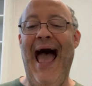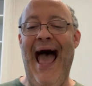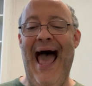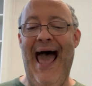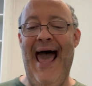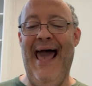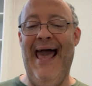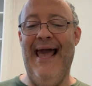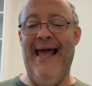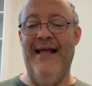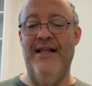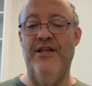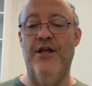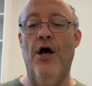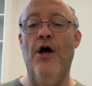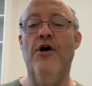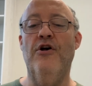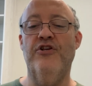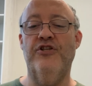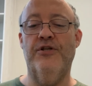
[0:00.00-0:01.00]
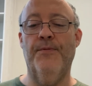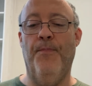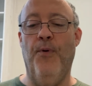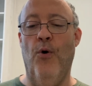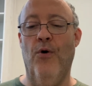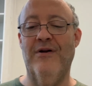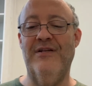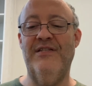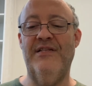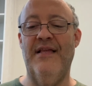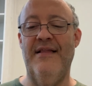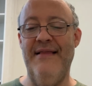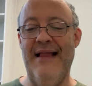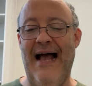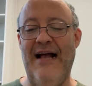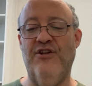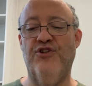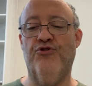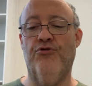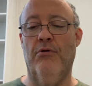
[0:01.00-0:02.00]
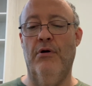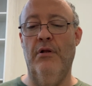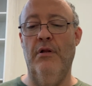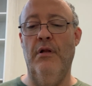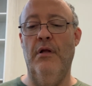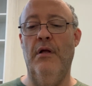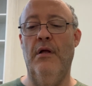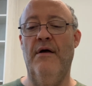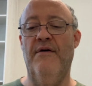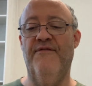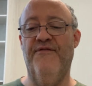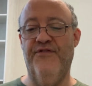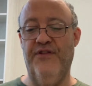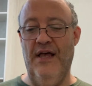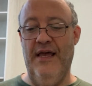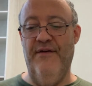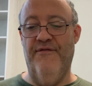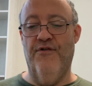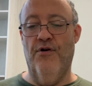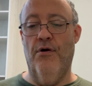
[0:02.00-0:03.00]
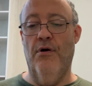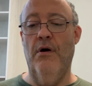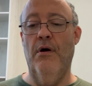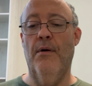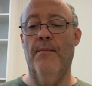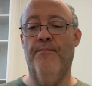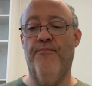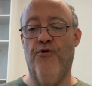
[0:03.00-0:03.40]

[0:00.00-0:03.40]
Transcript: and supports the natural flavor